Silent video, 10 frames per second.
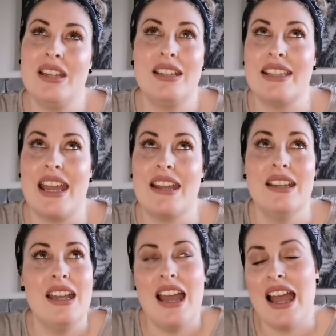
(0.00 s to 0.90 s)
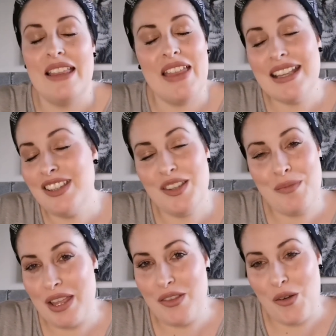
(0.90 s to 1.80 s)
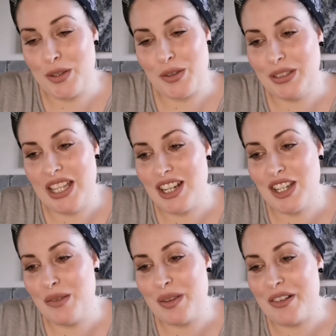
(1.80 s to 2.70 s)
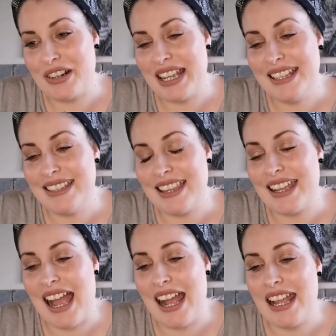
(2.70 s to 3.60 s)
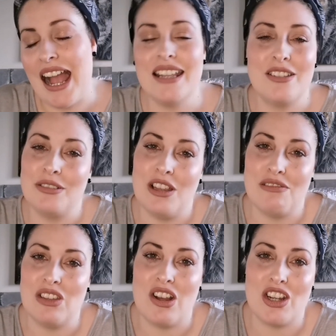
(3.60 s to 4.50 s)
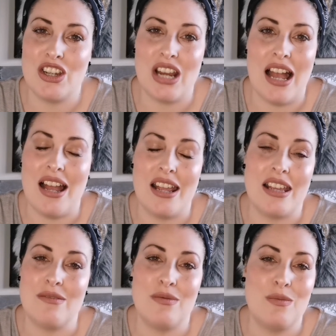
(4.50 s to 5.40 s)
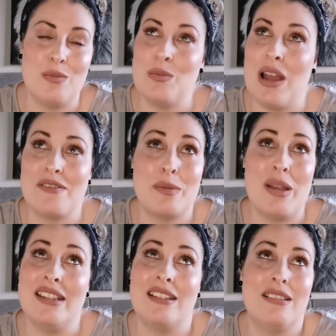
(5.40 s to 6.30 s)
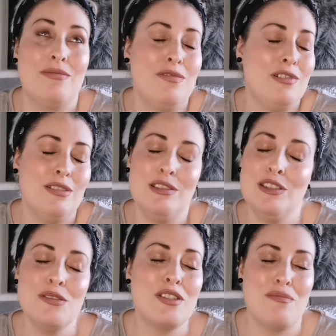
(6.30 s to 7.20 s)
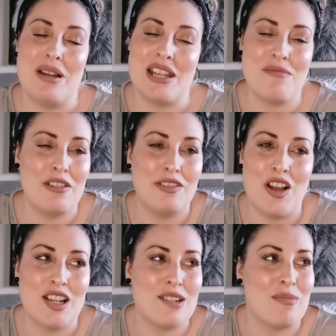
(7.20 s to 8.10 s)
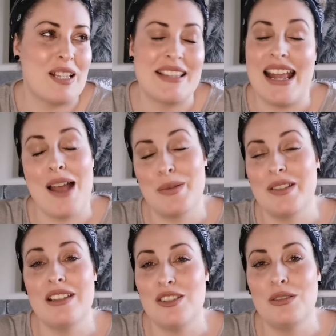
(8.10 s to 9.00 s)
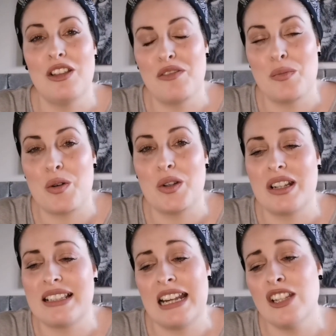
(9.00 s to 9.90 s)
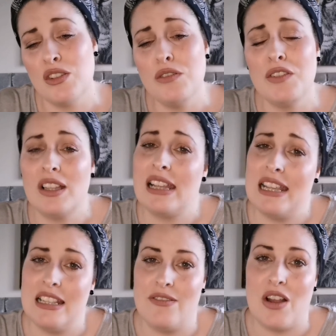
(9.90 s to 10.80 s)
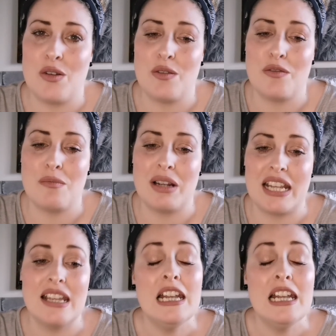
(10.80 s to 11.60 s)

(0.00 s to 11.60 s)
yeah, that's just my thoughts on Lush, to be honest. Like, I do love Lush. I have spent loads of money with Lush because I absolutely do love the products, and I do feel like it is value for money.